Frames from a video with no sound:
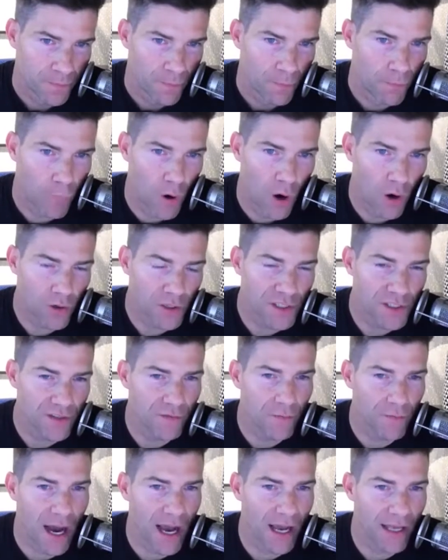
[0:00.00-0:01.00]
Most of
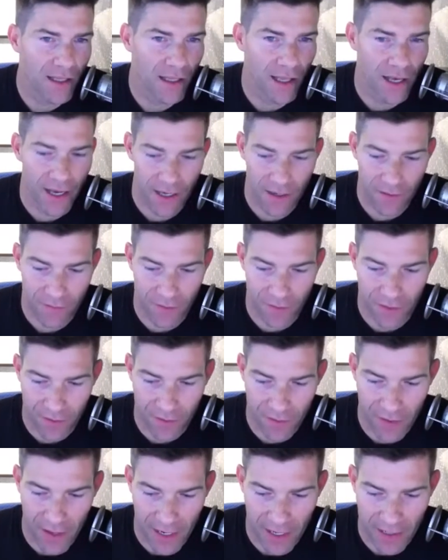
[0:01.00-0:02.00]
my life and the
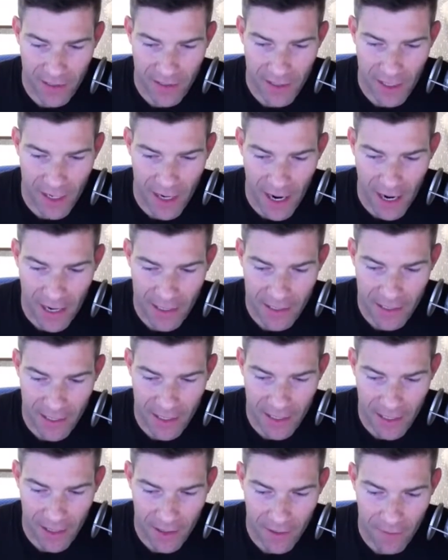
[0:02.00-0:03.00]
things that I
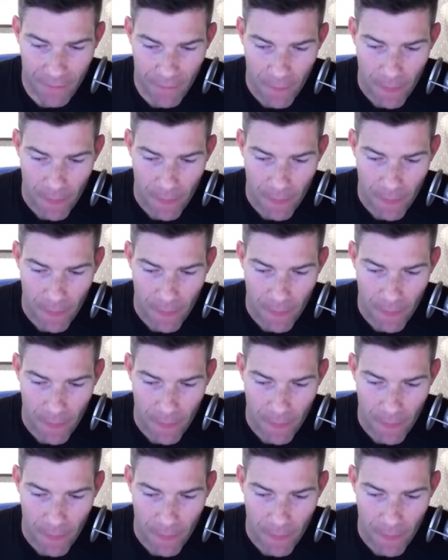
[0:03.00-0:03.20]
did,